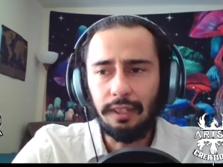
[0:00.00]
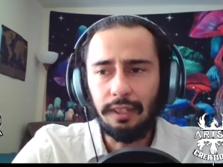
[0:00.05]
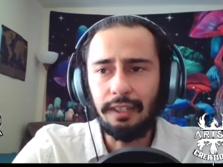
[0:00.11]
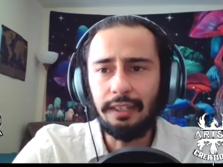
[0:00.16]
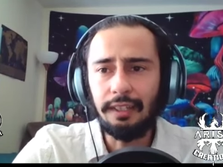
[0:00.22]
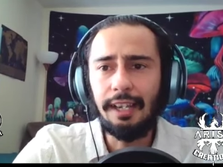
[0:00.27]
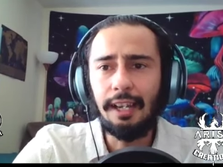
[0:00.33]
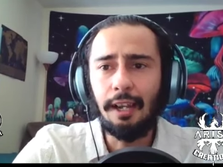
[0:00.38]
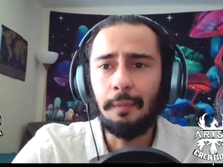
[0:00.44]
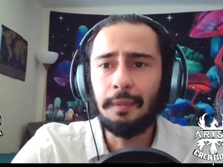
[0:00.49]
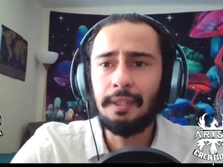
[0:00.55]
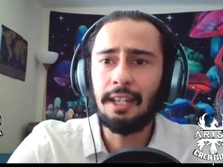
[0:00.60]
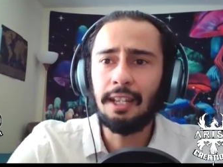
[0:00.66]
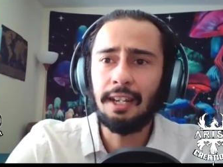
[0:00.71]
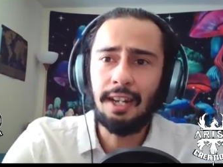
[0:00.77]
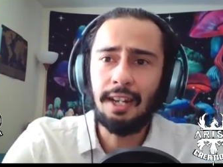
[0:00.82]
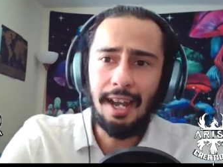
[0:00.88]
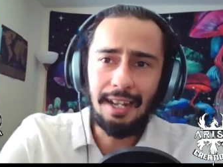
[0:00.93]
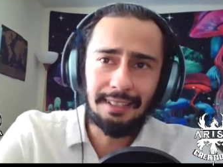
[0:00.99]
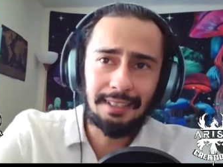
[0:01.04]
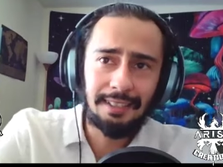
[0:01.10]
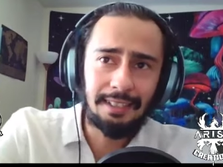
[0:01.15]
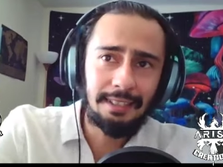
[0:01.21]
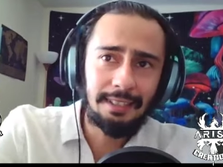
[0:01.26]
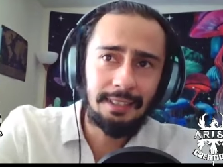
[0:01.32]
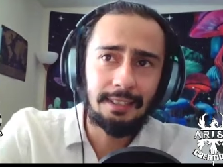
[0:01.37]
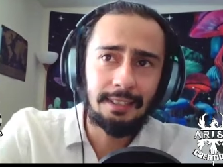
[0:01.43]
yeah, I mean the
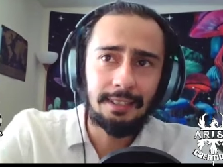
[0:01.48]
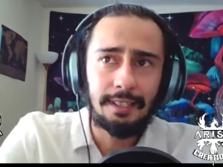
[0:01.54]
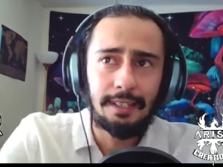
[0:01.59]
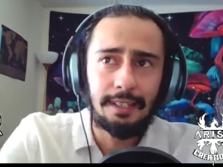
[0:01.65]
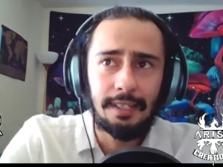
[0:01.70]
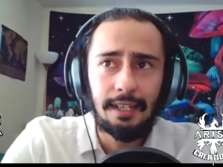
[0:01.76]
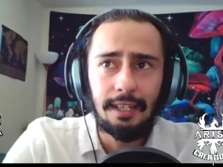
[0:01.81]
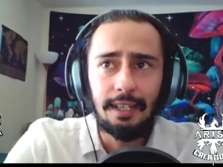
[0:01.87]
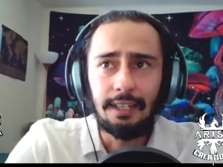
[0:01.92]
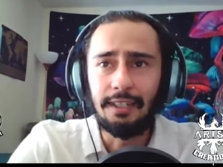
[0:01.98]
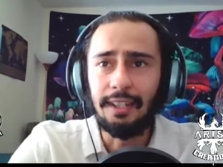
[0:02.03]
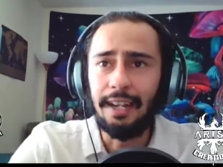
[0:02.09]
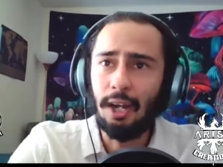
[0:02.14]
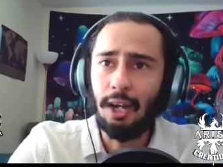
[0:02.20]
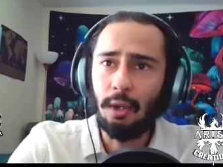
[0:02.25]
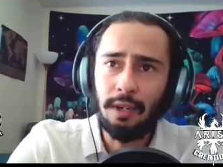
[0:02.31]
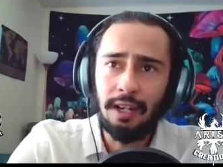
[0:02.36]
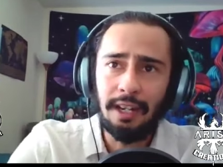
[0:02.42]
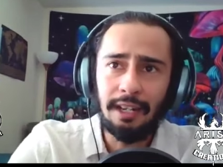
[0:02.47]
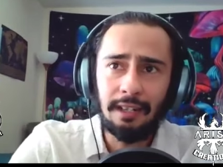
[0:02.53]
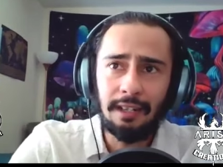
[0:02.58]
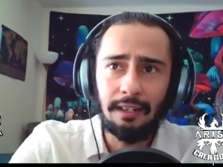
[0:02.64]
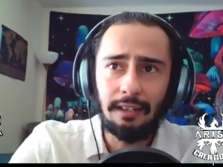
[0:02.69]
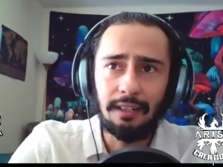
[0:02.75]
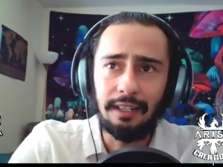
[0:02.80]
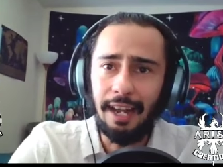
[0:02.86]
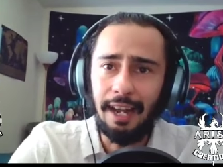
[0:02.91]
Nazis, the
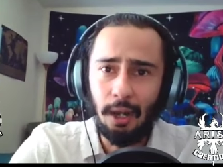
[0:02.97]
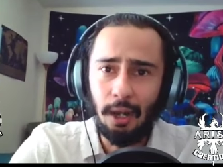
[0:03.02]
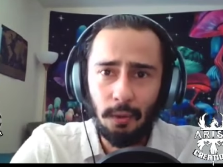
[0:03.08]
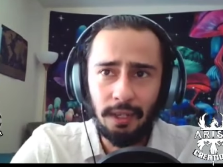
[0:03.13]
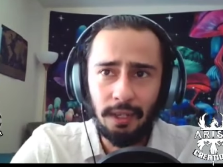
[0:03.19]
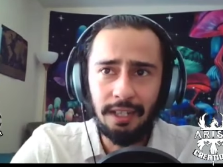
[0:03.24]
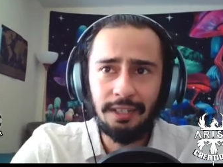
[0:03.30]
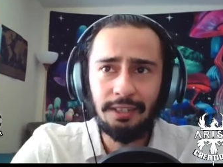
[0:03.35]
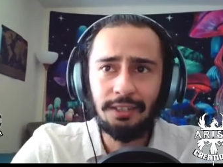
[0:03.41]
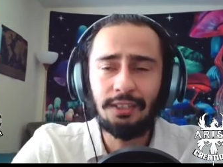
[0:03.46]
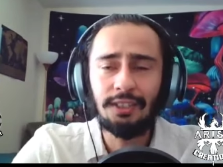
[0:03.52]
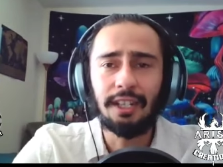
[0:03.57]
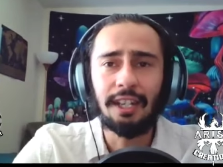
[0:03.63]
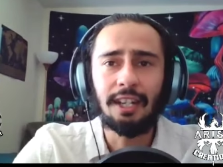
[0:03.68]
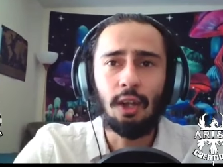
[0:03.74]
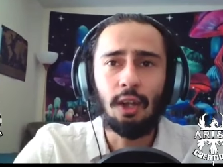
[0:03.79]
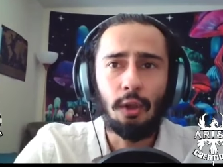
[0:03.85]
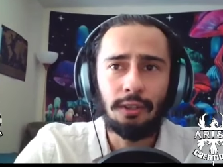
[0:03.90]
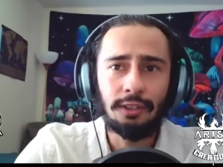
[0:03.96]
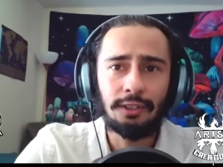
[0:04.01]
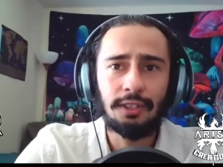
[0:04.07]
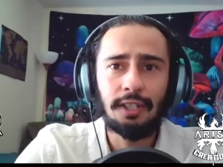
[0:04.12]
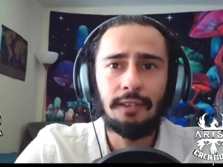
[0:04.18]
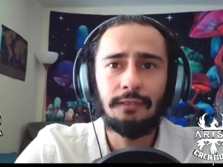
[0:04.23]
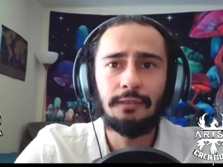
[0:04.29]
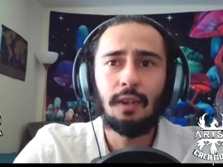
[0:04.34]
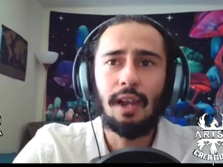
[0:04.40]
Aryan, the Aryans, and all that
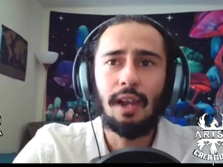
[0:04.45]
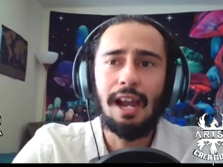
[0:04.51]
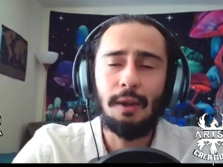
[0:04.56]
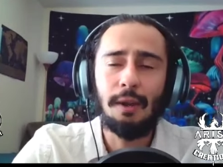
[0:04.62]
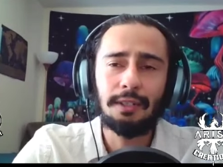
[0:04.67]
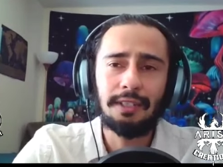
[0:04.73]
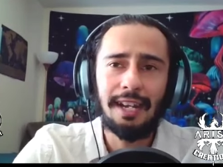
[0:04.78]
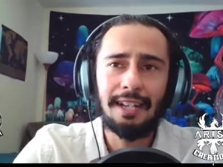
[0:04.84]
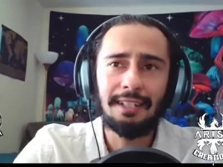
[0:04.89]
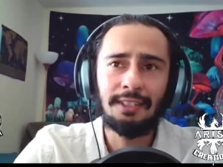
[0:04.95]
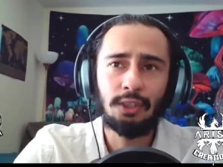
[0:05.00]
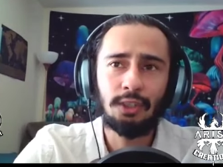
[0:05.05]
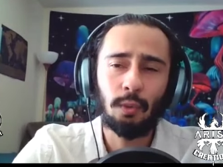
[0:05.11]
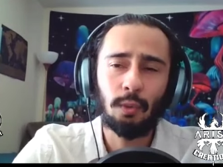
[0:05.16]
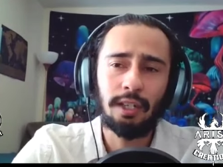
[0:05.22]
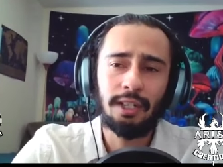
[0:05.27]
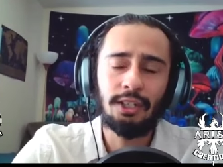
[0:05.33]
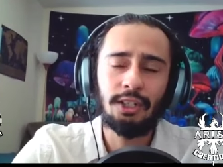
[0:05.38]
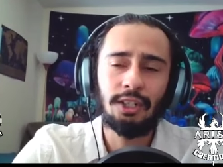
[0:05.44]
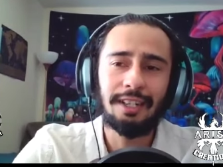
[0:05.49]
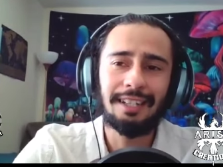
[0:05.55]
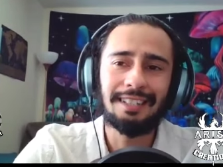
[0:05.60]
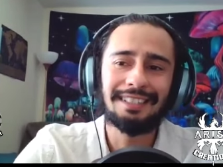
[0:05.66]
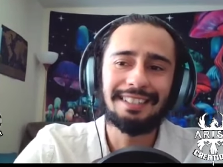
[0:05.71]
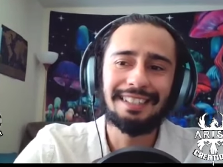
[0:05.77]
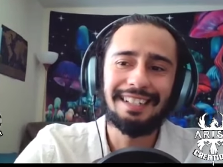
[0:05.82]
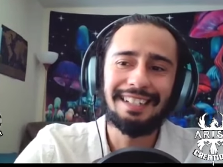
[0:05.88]
stuff. How it ties into religion
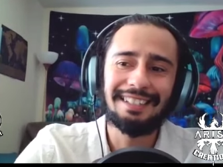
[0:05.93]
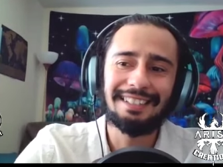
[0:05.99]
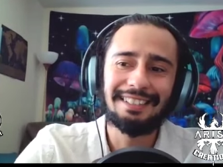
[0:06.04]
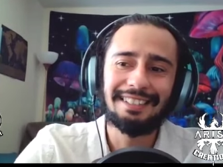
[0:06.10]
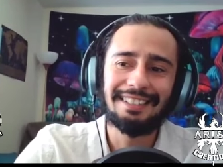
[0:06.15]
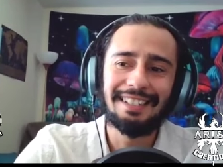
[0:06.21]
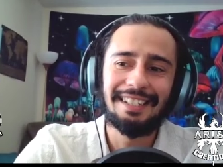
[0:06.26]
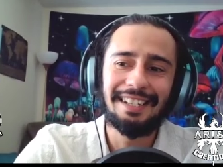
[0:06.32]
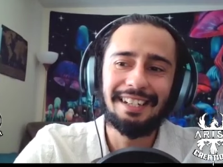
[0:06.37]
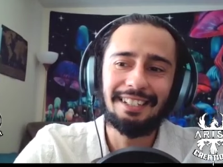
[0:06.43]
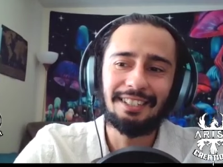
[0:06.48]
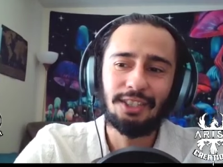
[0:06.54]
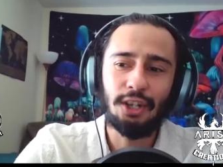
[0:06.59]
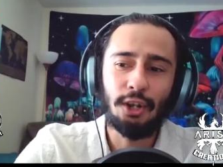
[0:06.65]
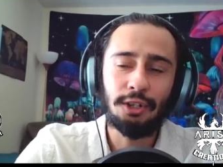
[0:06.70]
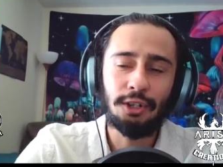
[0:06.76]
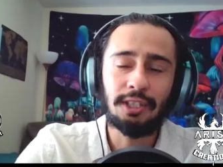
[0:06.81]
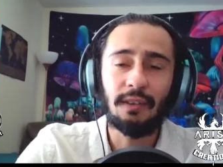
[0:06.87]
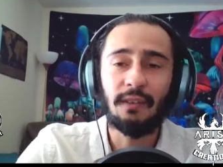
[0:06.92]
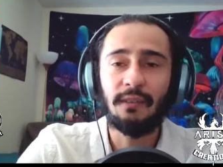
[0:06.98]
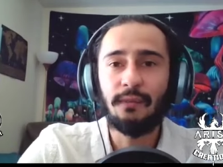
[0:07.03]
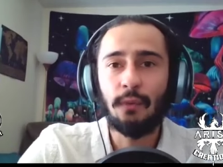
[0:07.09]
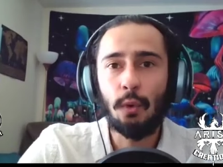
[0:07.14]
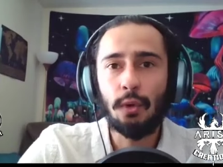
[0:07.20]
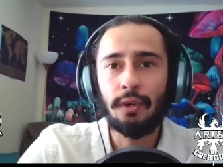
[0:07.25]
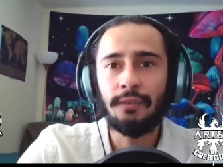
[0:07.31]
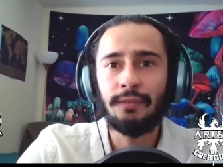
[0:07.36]
is it's it started to
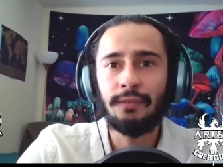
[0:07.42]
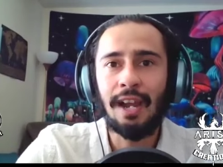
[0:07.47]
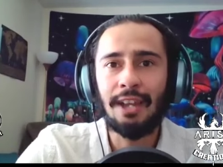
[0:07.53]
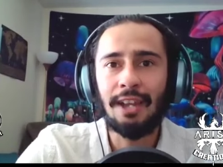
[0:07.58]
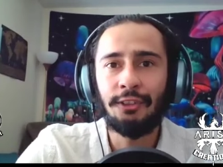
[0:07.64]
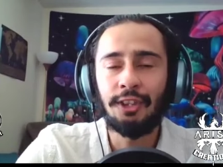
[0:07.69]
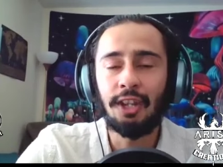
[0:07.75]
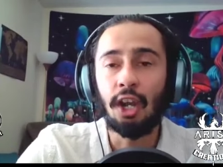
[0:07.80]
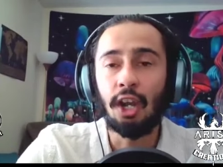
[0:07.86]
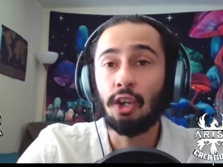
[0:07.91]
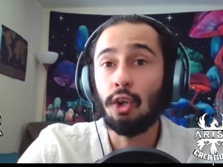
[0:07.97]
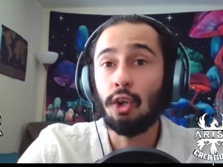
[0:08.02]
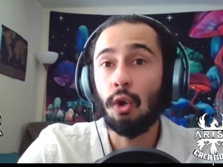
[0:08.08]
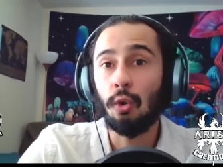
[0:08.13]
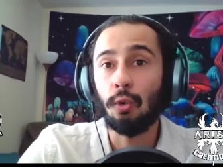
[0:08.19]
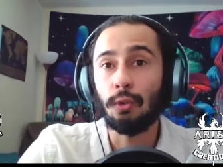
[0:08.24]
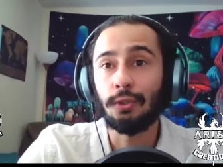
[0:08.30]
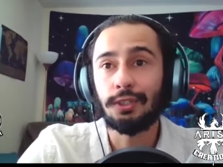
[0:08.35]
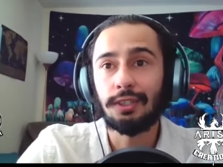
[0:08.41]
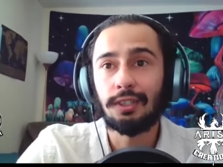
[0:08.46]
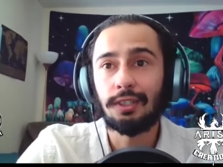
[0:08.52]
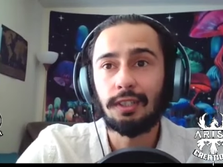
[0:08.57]
fortify the occult.